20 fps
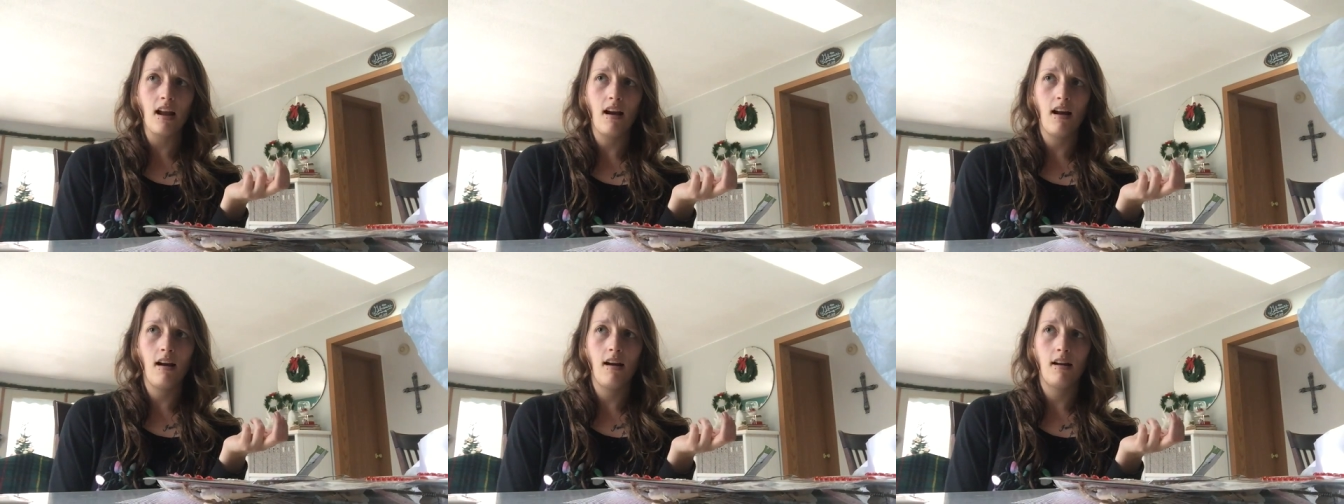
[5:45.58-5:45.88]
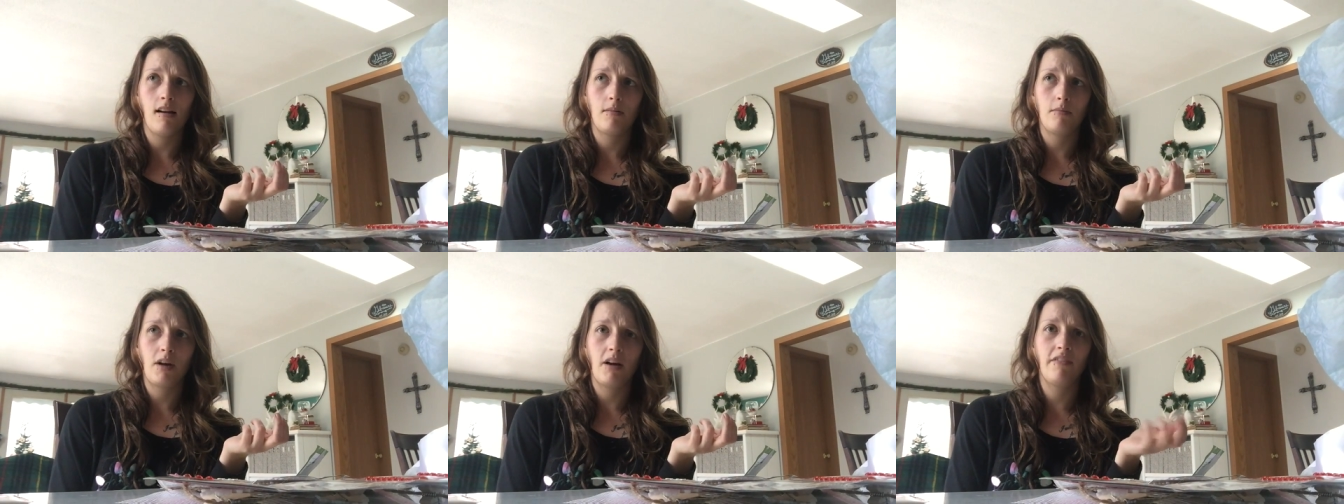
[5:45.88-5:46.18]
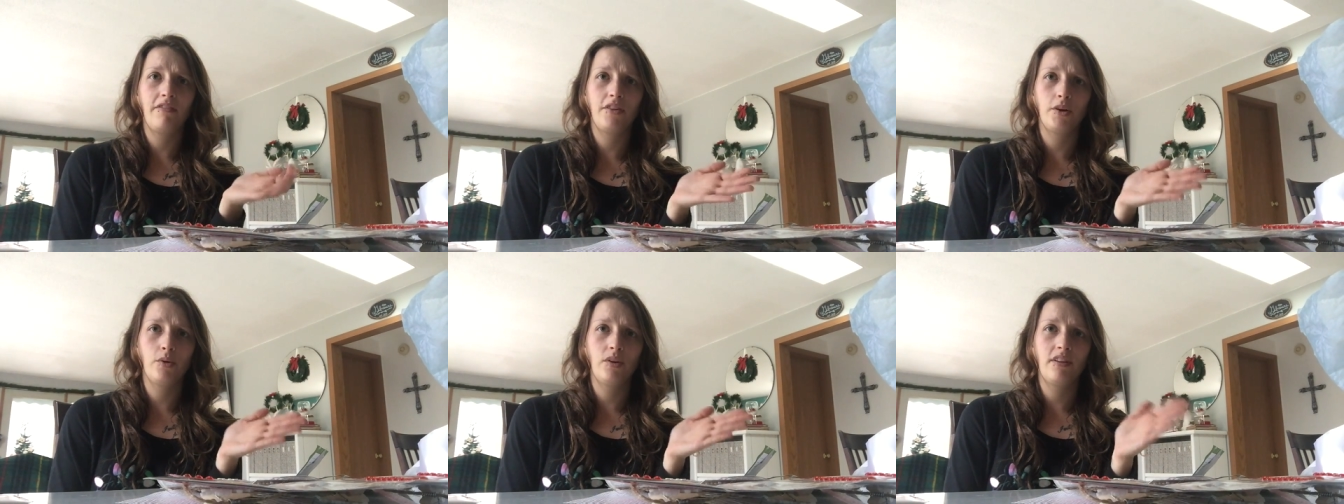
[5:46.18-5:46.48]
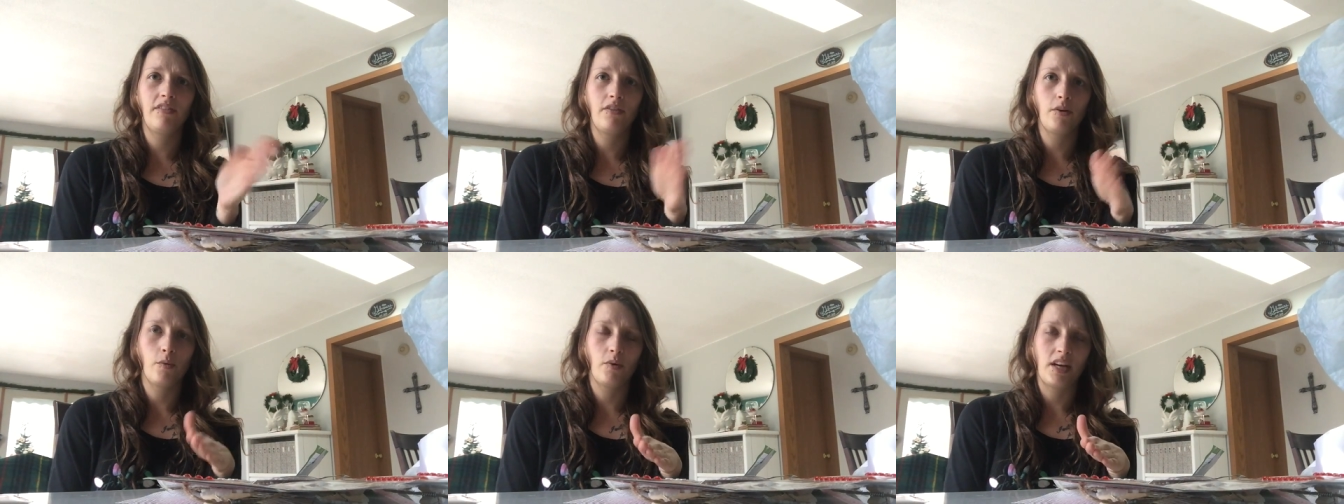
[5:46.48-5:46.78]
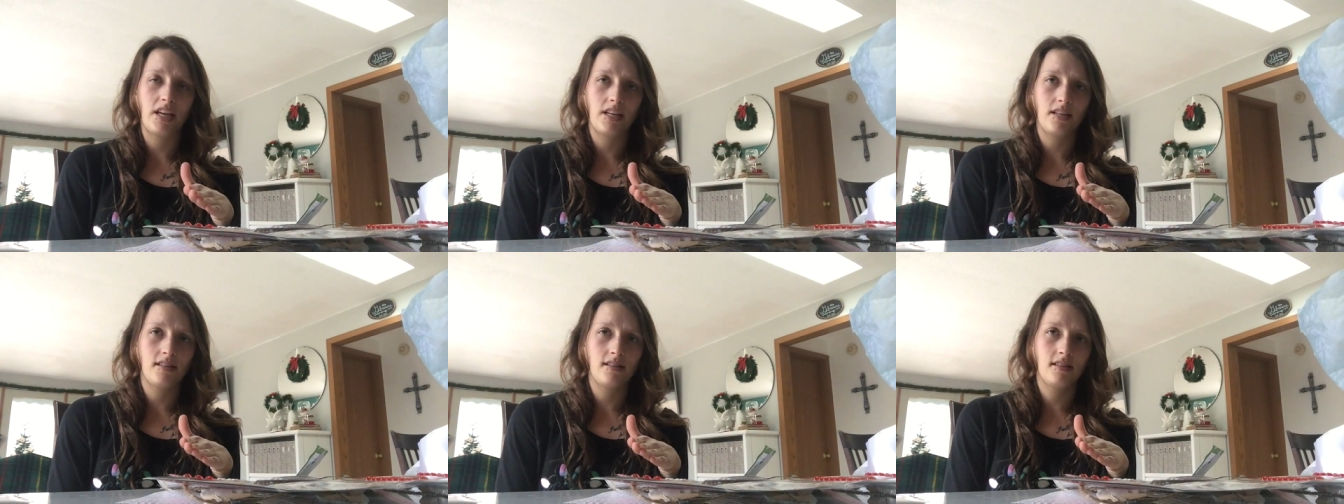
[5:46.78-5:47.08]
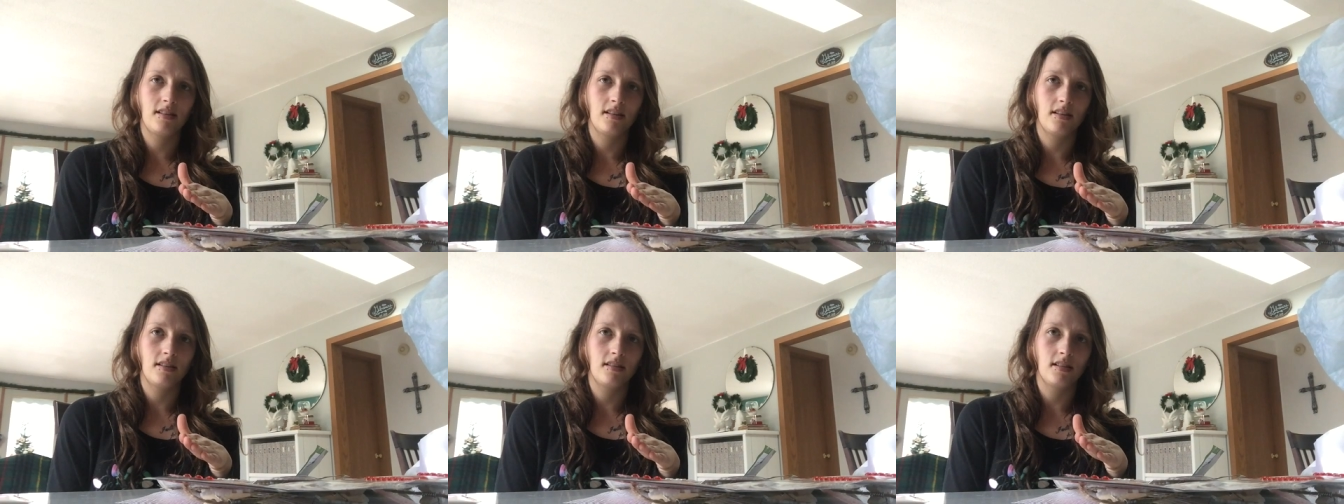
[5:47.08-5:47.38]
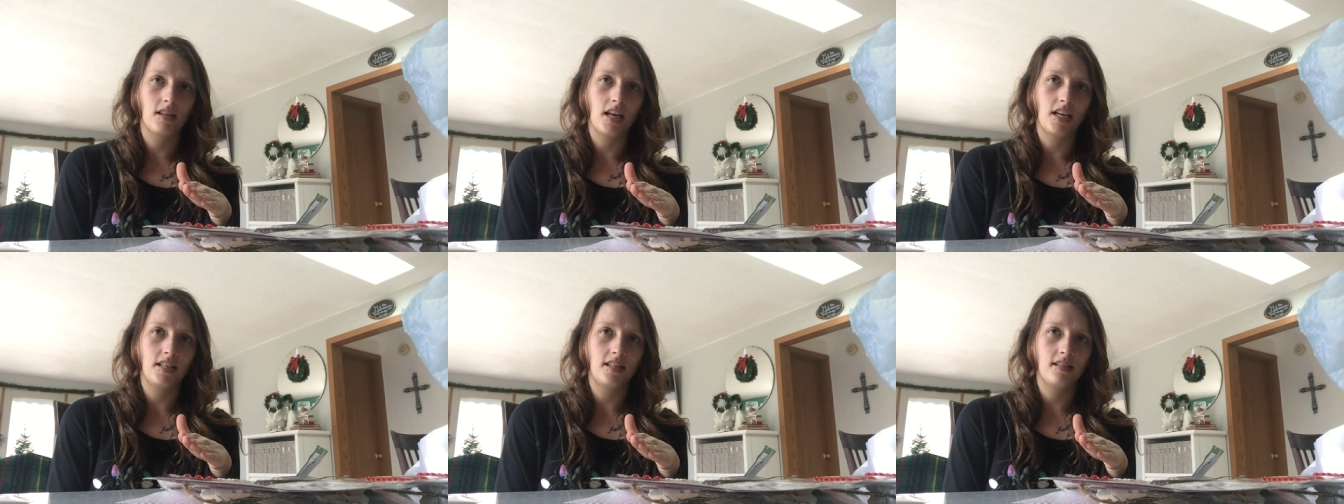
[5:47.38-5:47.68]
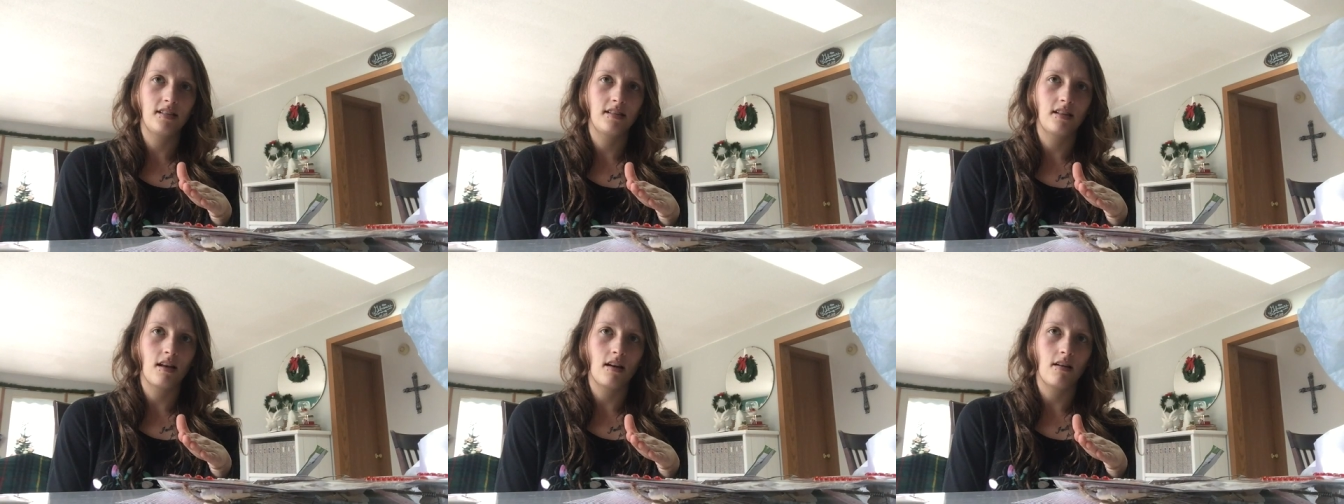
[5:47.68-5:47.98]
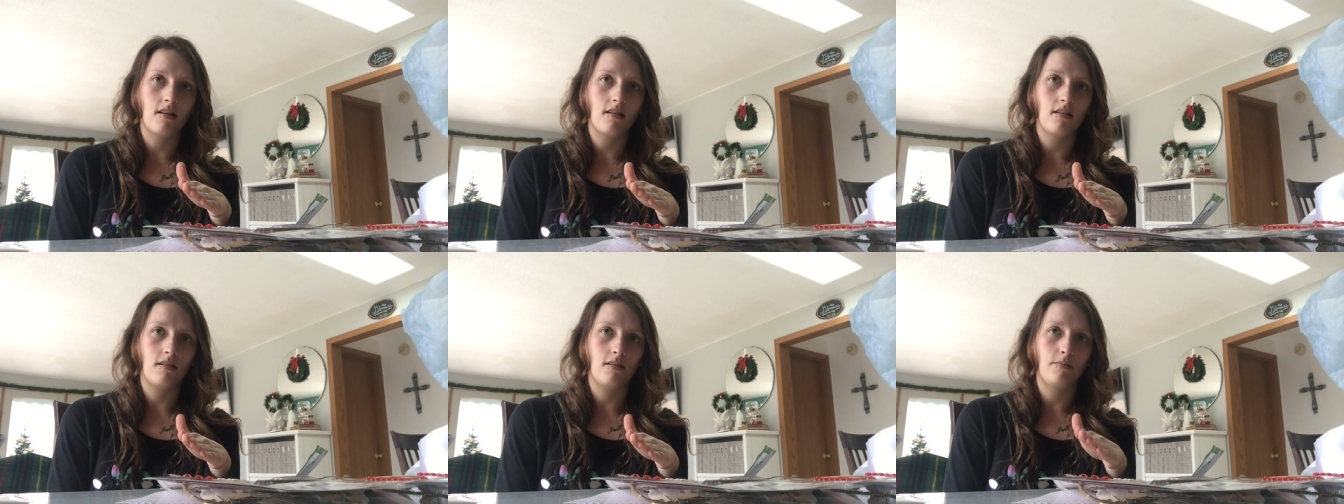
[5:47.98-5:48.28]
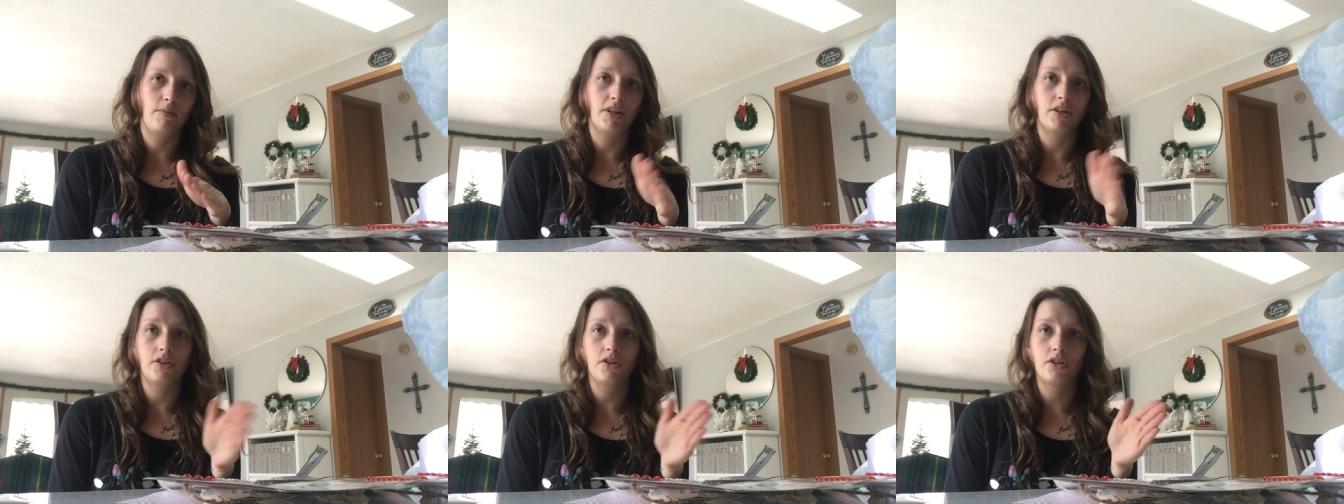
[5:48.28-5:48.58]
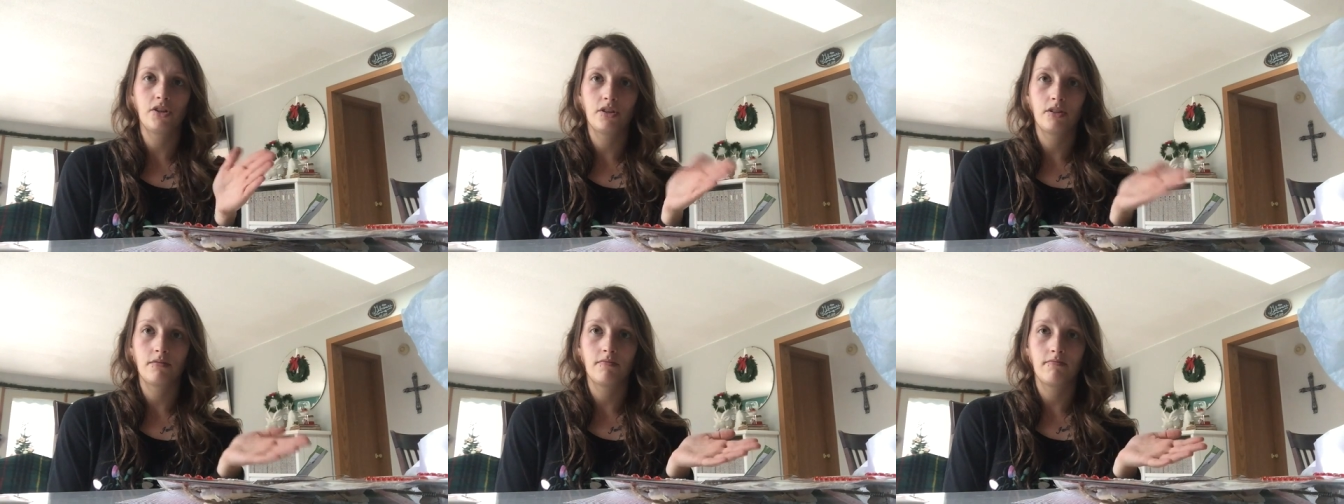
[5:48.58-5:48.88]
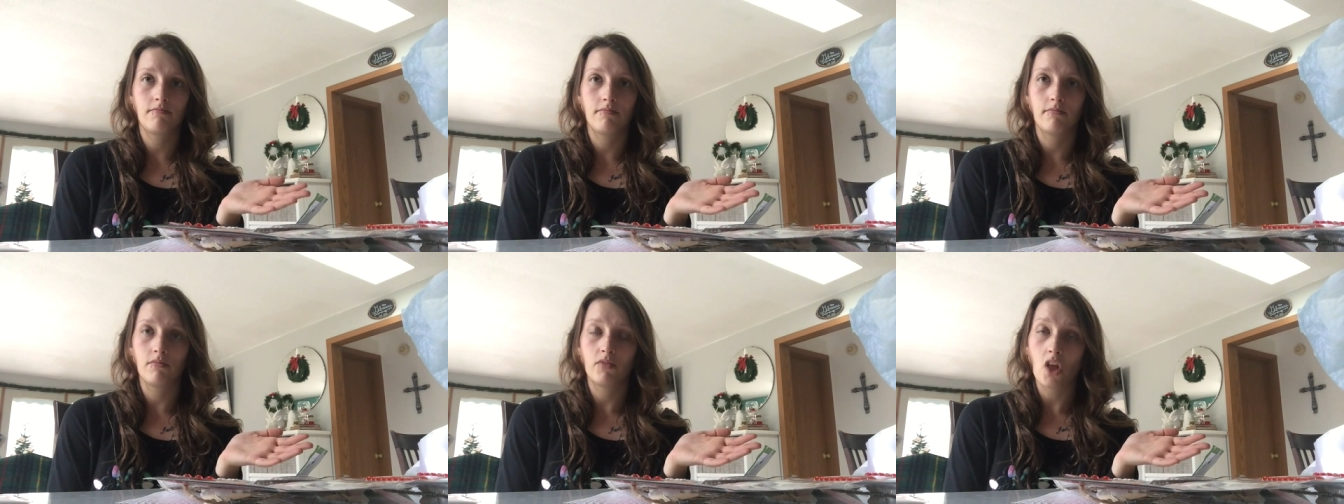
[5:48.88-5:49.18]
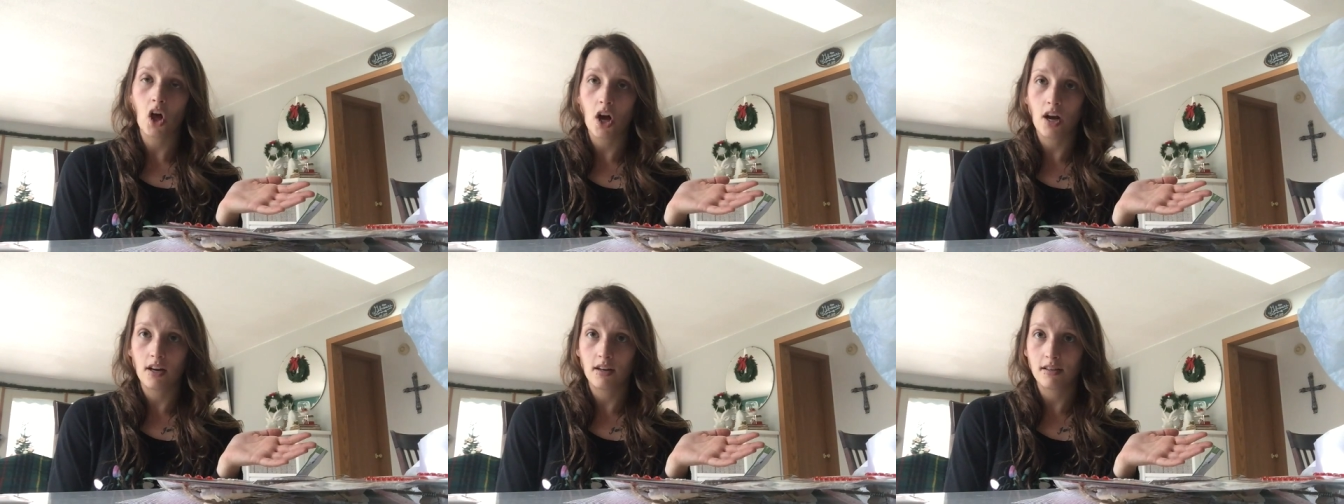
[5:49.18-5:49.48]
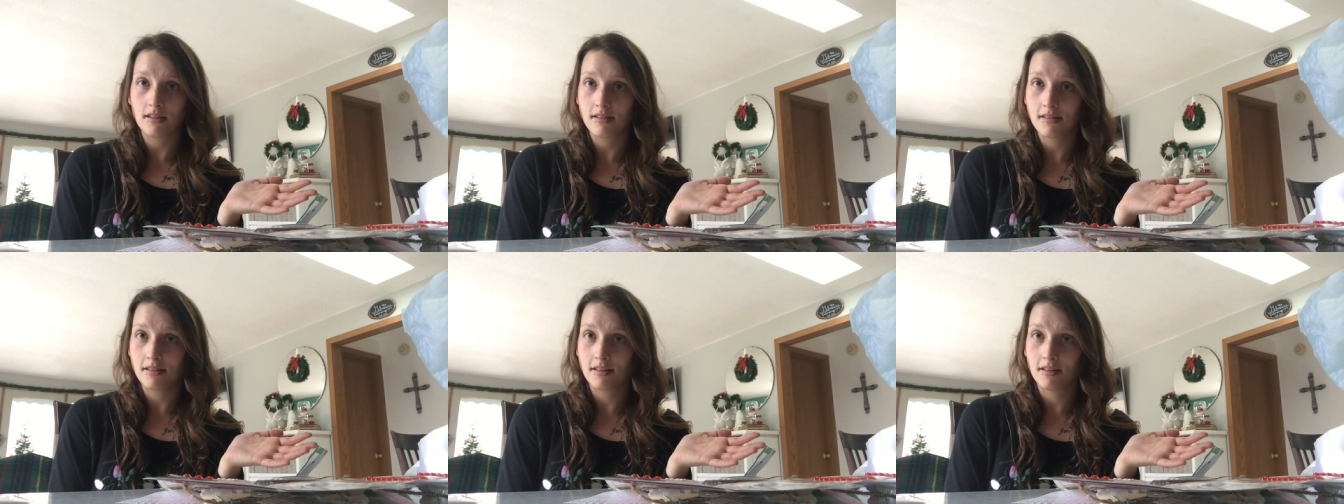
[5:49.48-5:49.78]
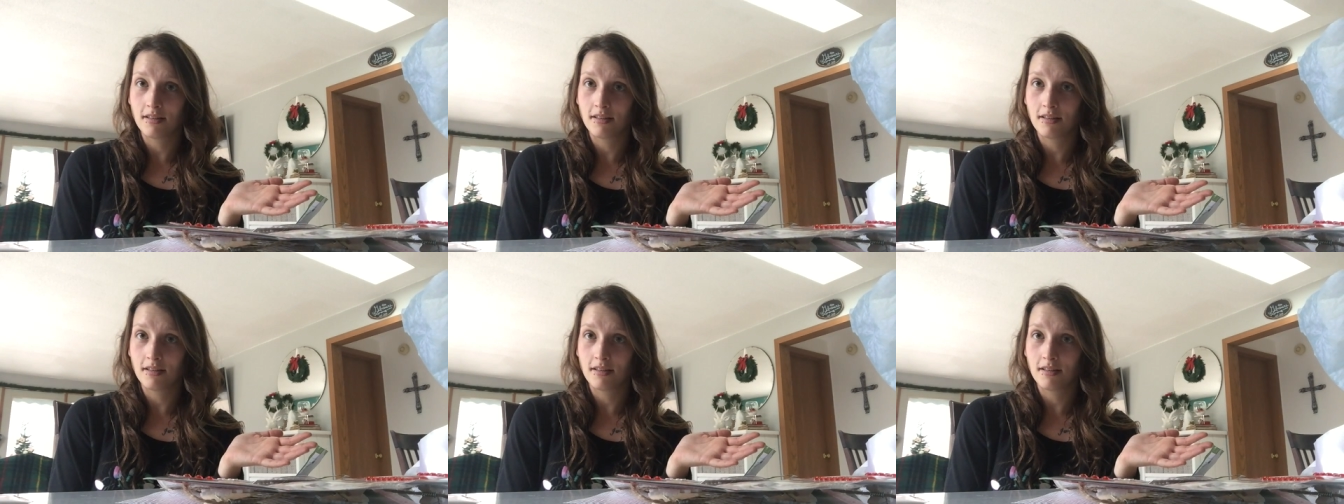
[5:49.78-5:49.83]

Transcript: um, a few different ways to slice the birch logs.